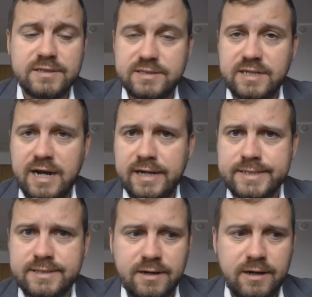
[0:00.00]
tenants did
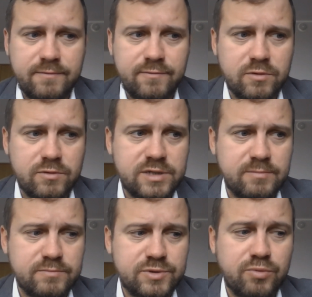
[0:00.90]
ask for
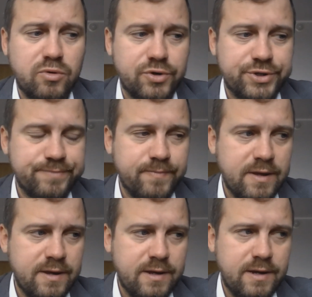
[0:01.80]
some support,
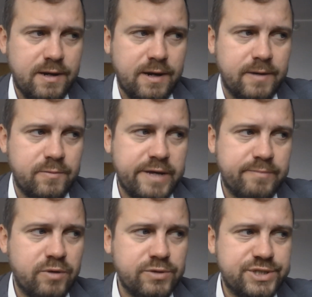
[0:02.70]
and we
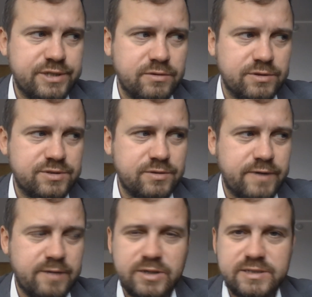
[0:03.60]
approached it also
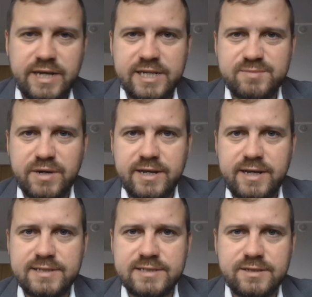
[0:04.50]
very much case by
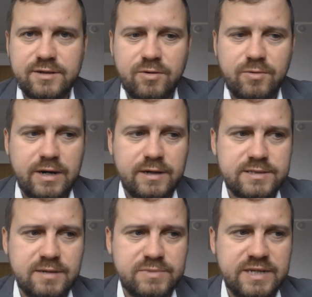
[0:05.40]
case.
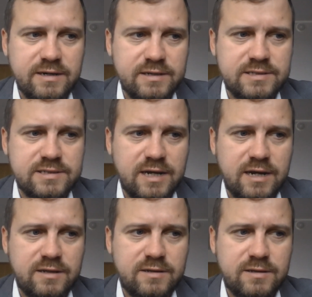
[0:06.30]
Some tenants
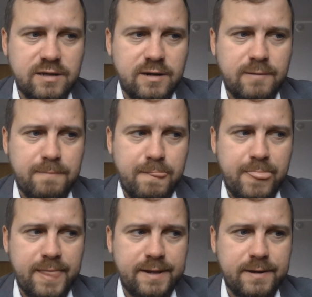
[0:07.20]
that
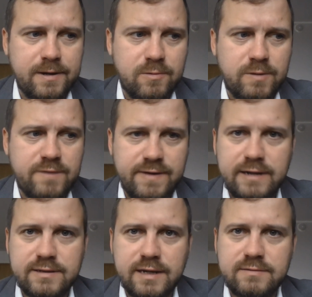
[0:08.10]
we
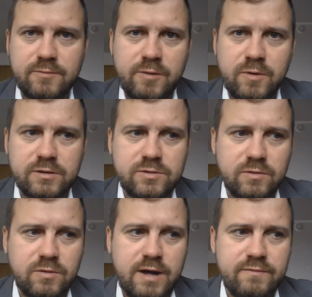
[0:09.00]
felt that we want
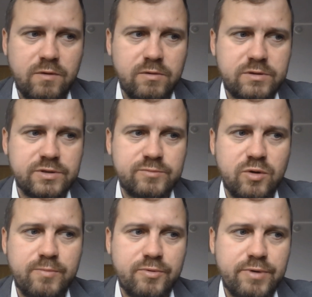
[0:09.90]
to have
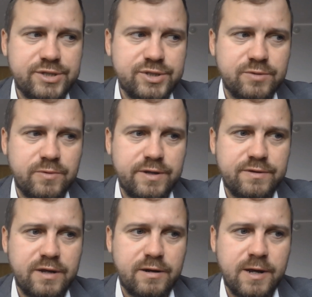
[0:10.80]
long-term cooperation
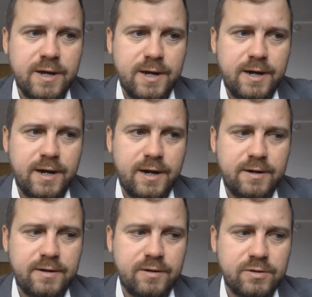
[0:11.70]
with, and
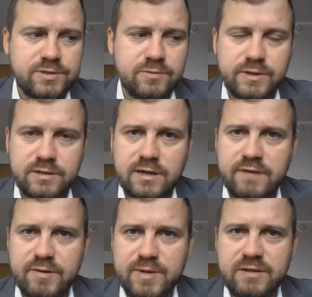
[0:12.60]
also with the
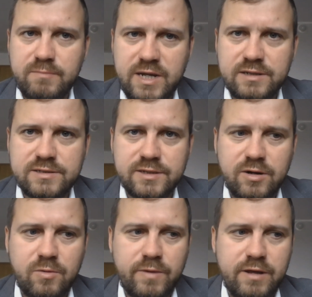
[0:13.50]
government means,
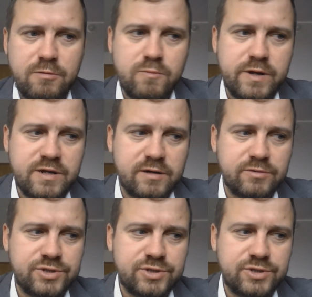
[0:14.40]
we